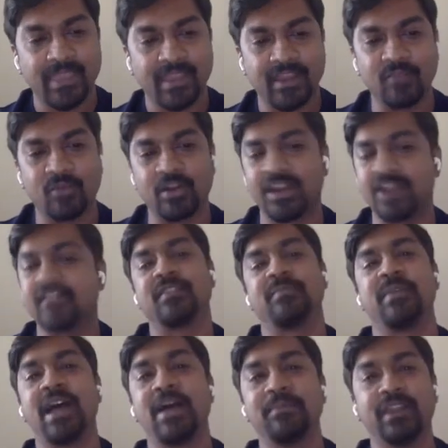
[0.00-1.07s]
And what ends
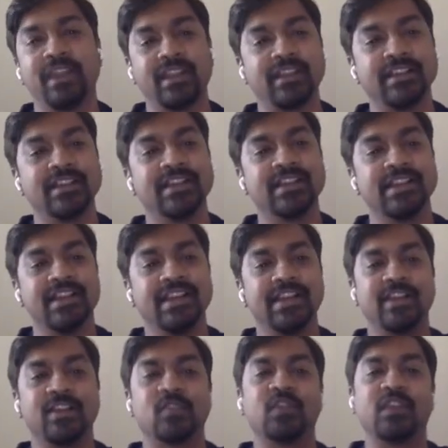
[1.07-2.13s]
up happening
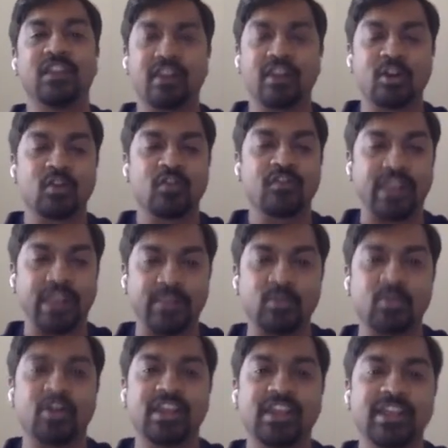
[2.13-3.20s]
is we run out of name
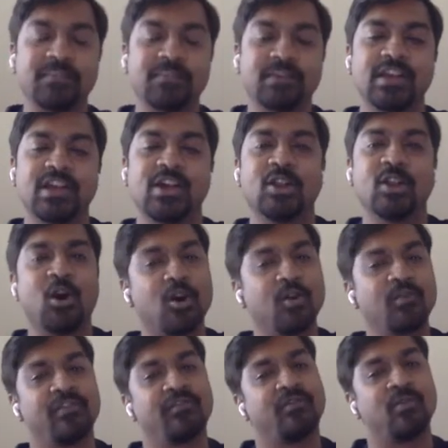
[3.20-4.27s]
node heap
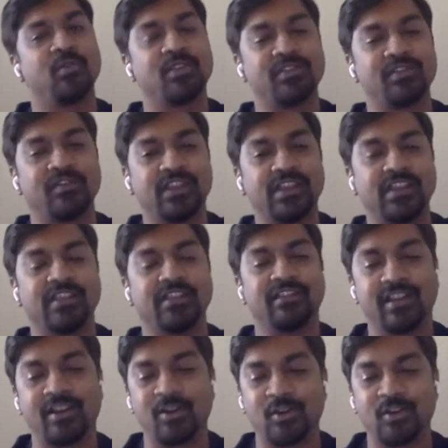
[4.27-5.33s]
long before we
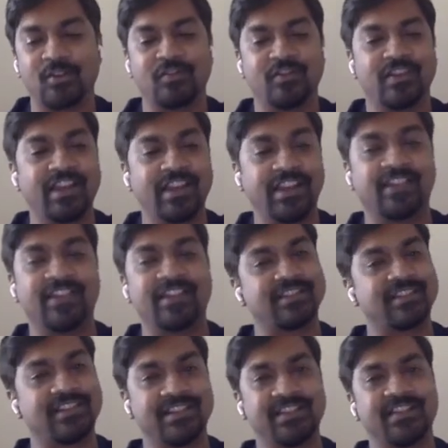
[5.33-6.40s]
run out of any
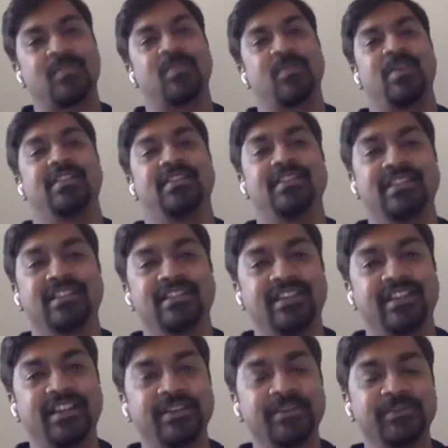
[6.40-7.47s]
cluster disk space,
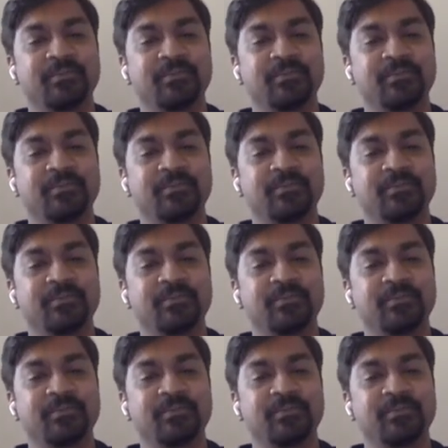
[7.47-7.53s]
right?